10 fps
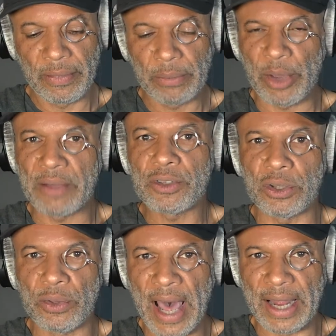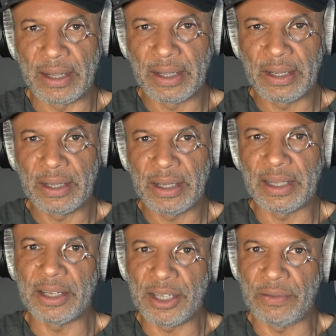You might have to do that and
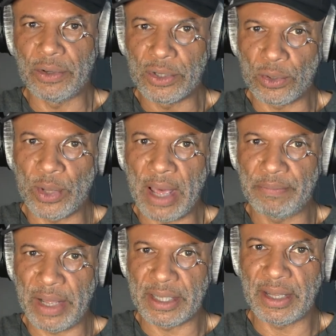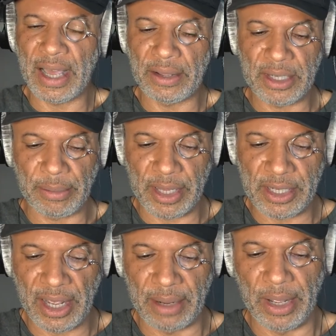then see if you can sort that buzz thing out some other
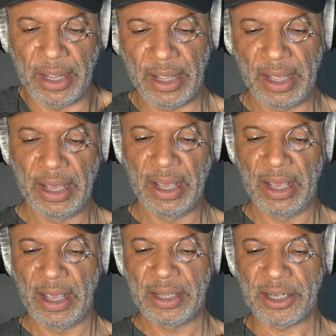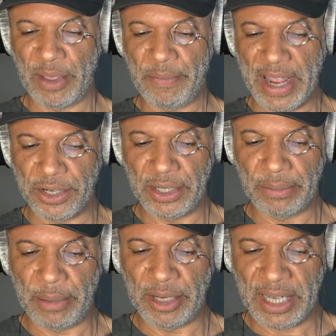time. So be patient.
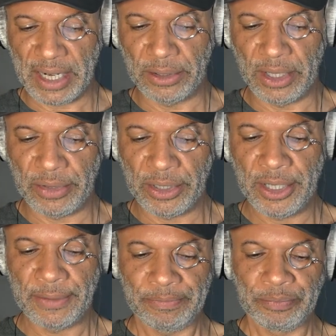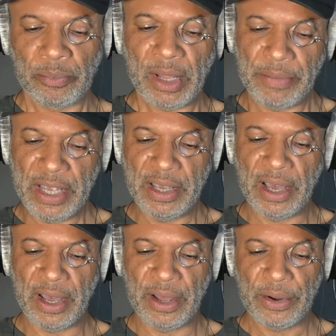There may be technical difficulties. Be
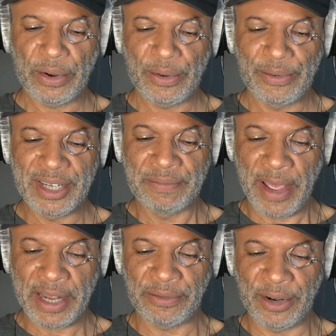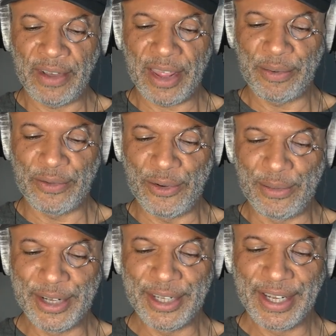respectful of other
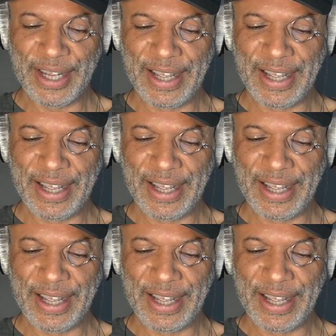performers.